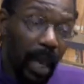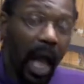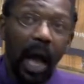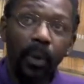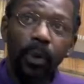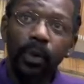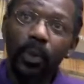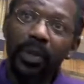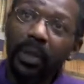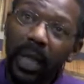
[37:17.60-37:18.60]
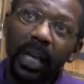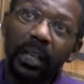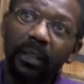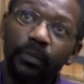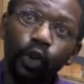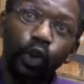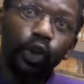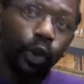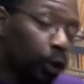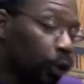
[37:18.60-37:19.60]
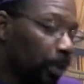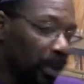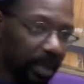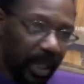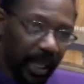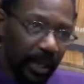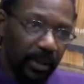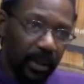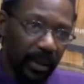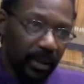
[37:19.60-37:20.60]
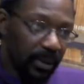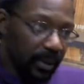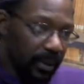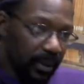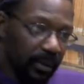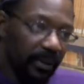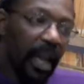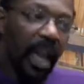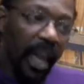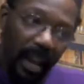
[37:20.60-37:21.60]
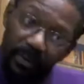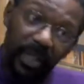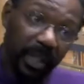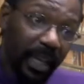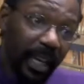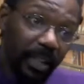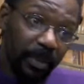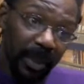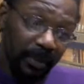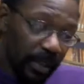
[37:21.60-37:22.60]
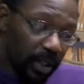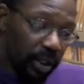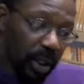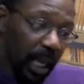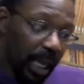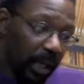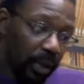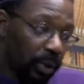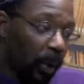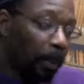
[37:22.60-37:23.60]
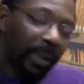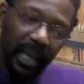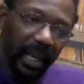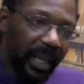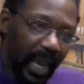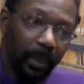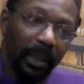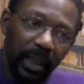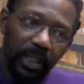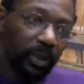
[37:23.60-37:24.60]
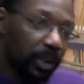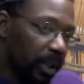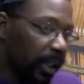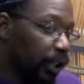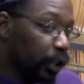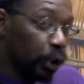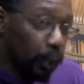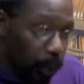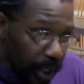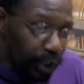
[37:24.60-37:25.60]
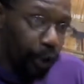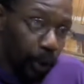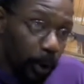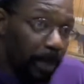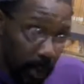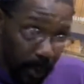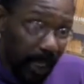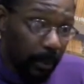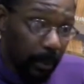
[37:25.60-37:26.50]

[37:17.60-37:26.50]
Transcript: I worked with a lot of tournament players in the sense of everything had to be efficient and you don't play a game unless you're looking to crush your opponent.